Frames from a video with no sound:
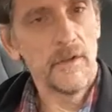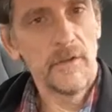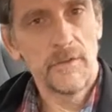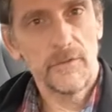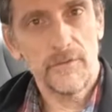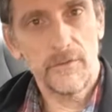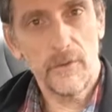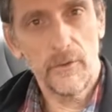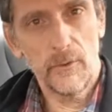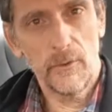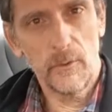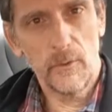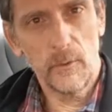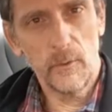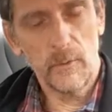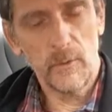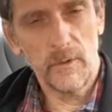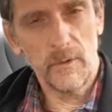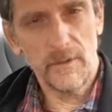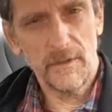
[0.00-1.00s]

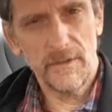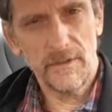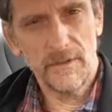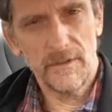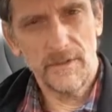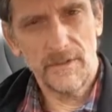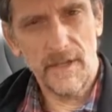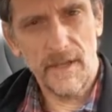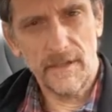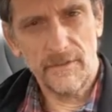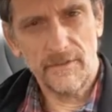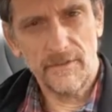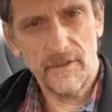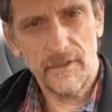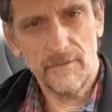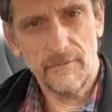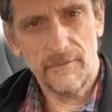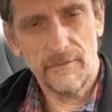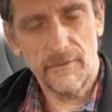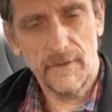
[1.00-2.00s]
So that's
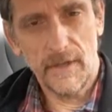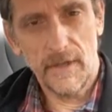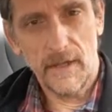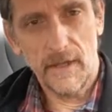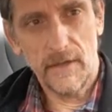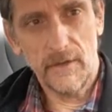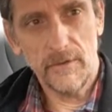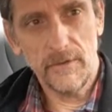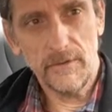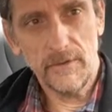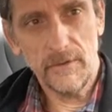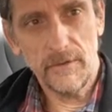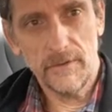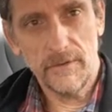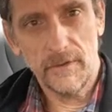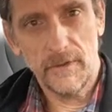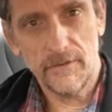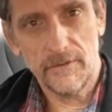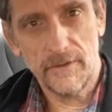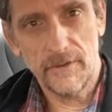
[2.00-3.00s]
it for now
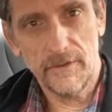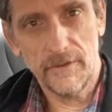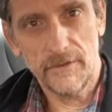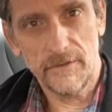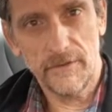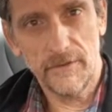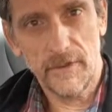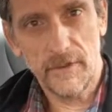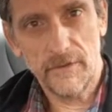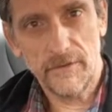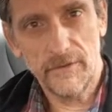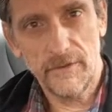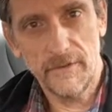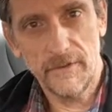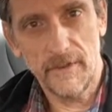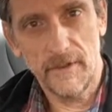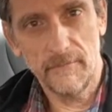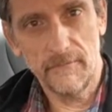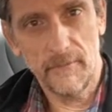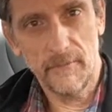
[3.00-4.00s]
as an
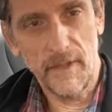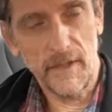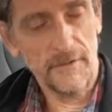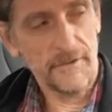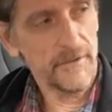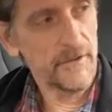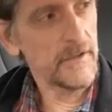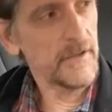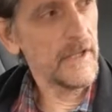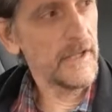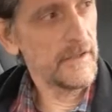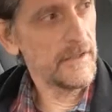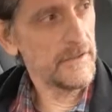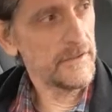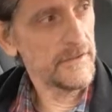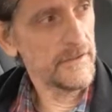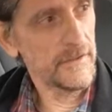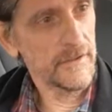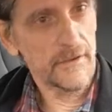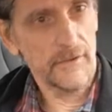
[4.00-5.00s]
introduction. I'm about to head
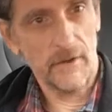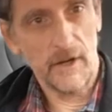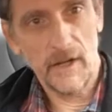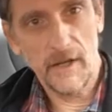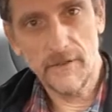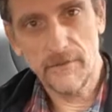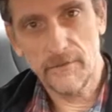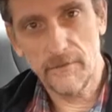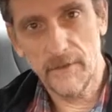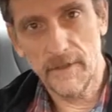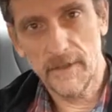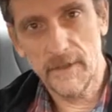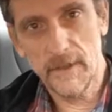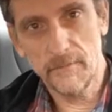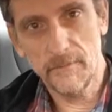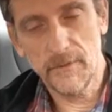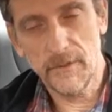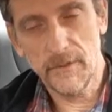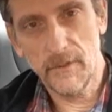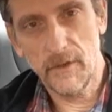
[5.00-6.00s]
into the garage where I
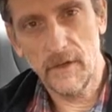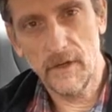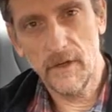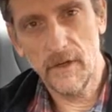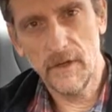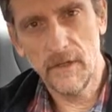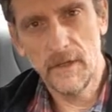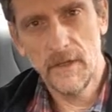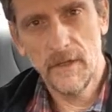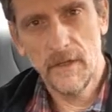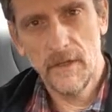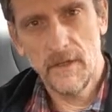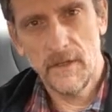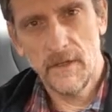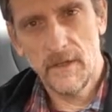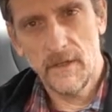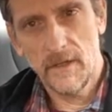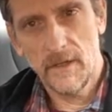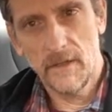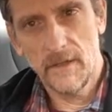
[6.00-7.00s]
keep the car.
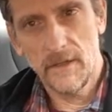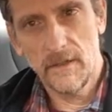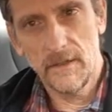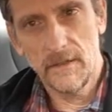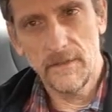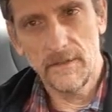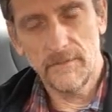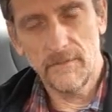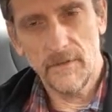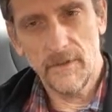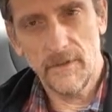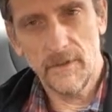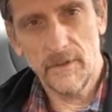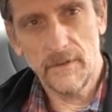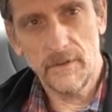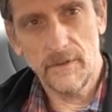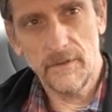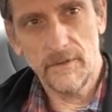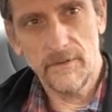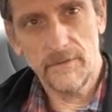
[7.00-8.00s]

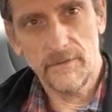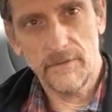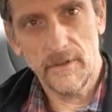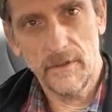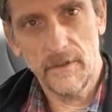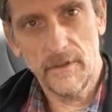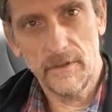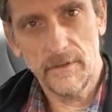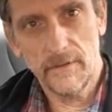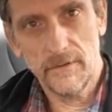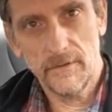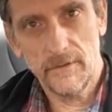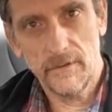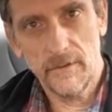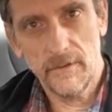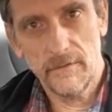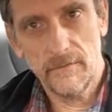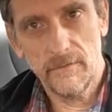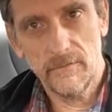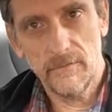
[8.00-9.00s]
And there's
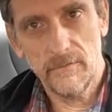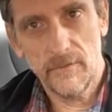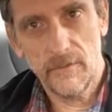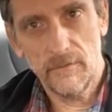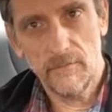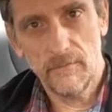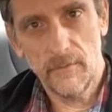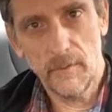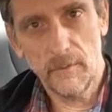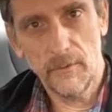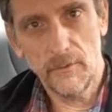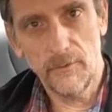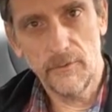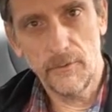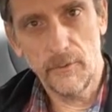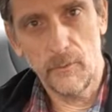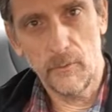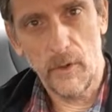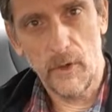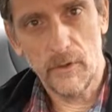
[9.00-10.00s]
maybe we'll
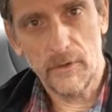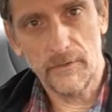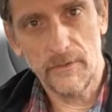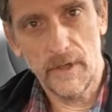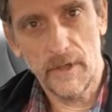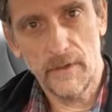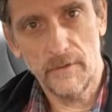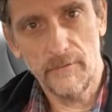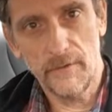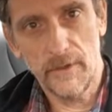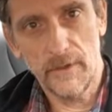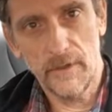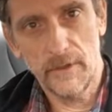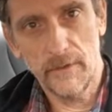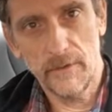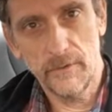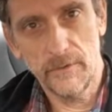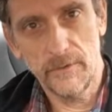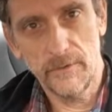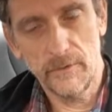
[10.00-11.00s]
do a walk around
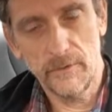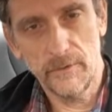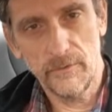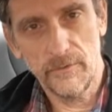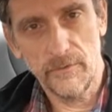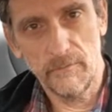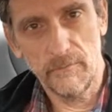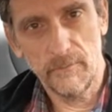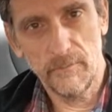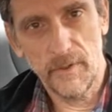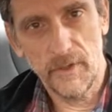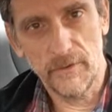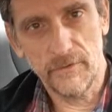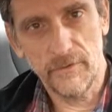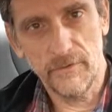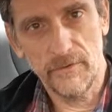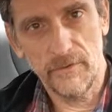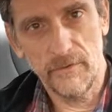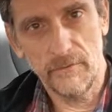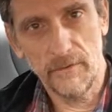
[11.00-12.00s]
video and do some
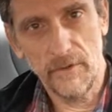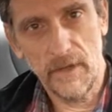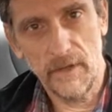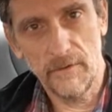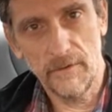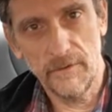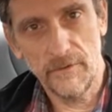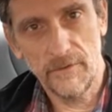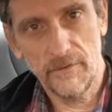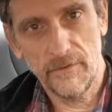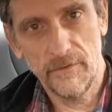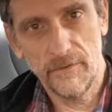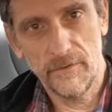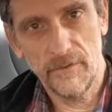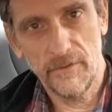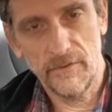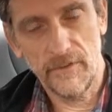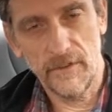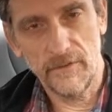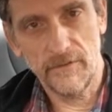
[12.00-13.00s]
pictures of how it
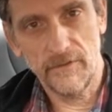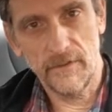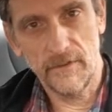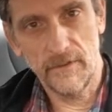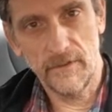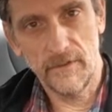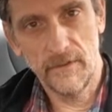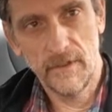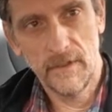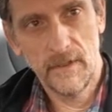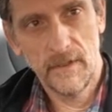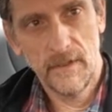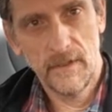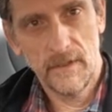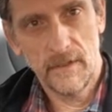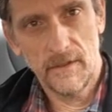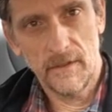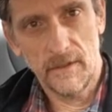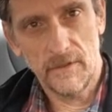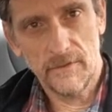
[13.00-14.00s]
sits, and
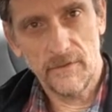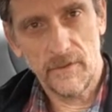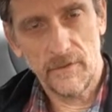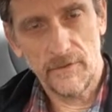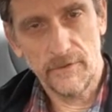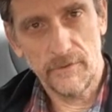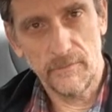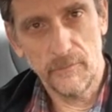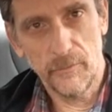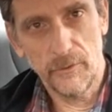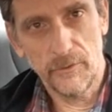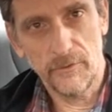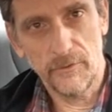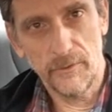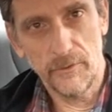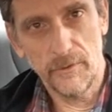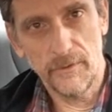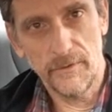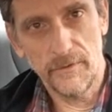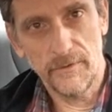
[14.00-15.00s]
I'll tell some more
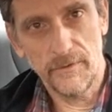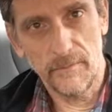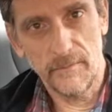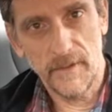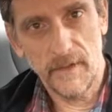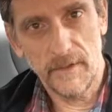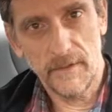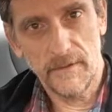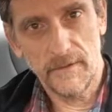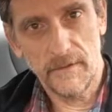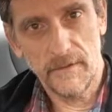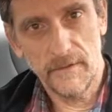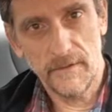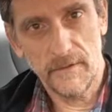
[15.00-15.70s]
stories about